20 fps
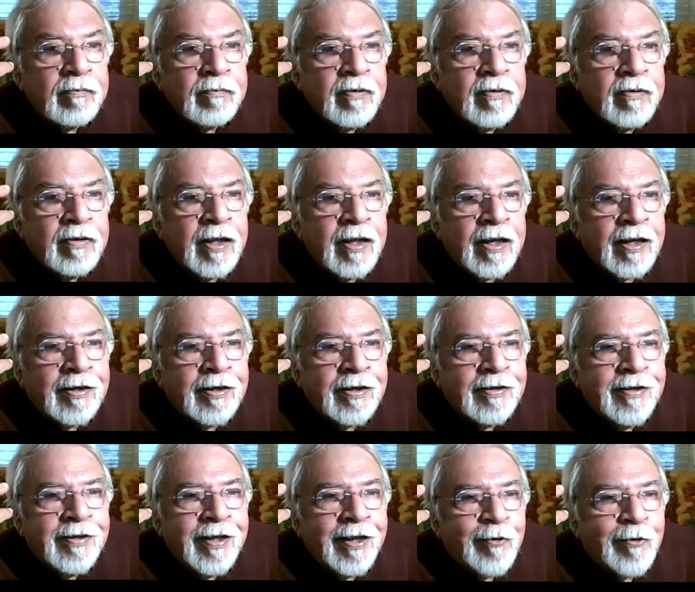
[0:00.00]
they
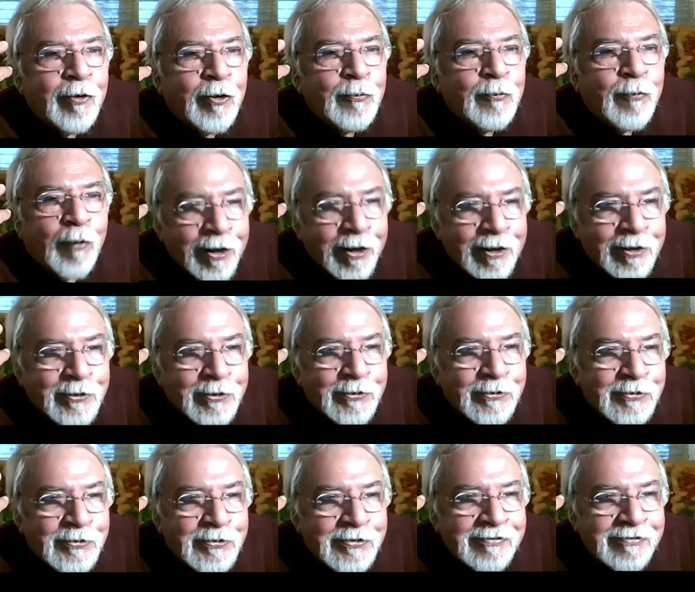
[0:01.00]
don't want
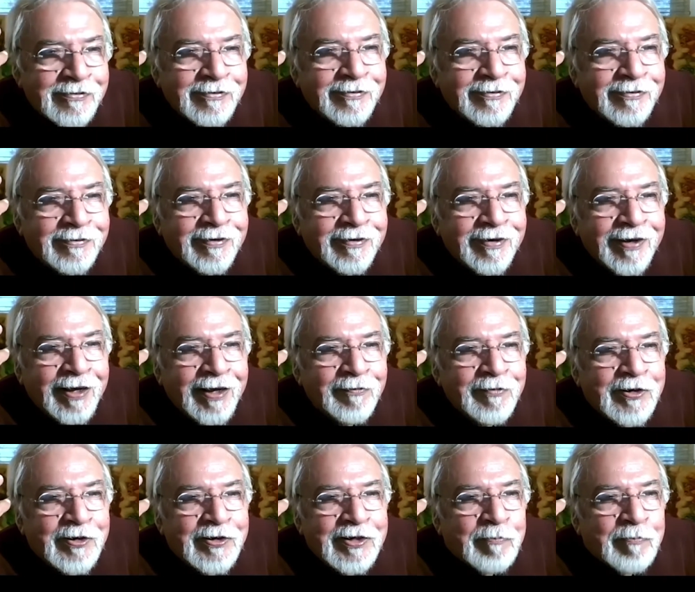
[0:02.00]
to give
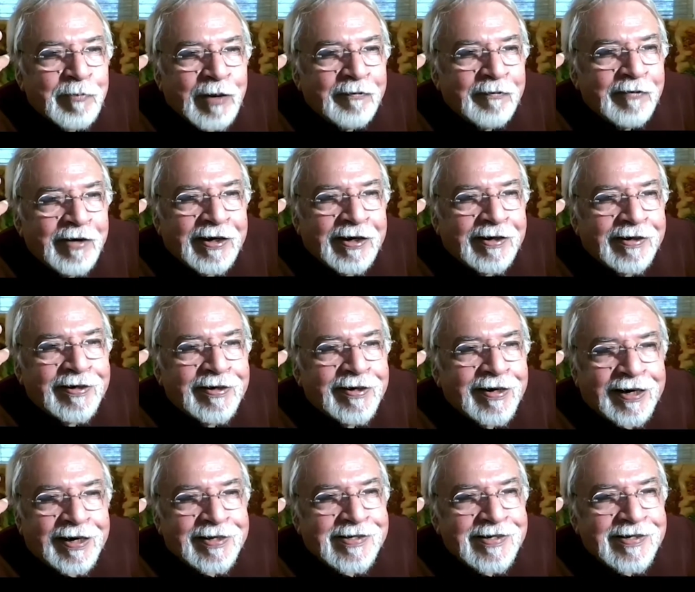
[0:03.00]
it to a private
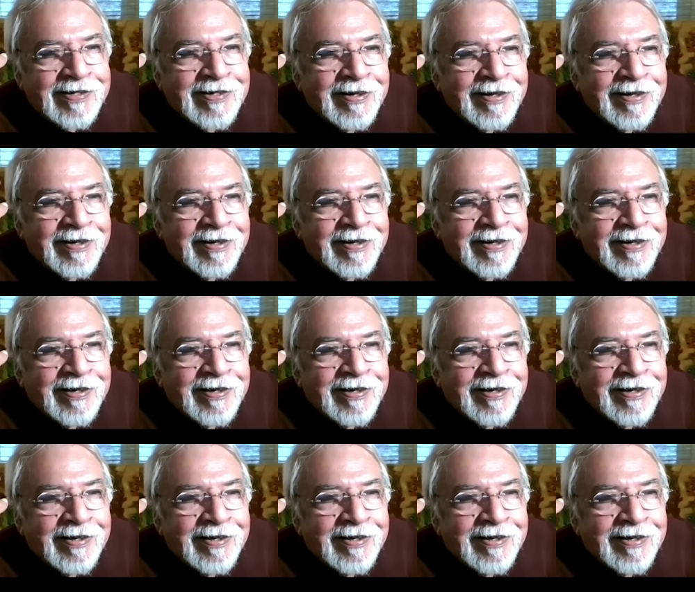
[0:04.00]
trust.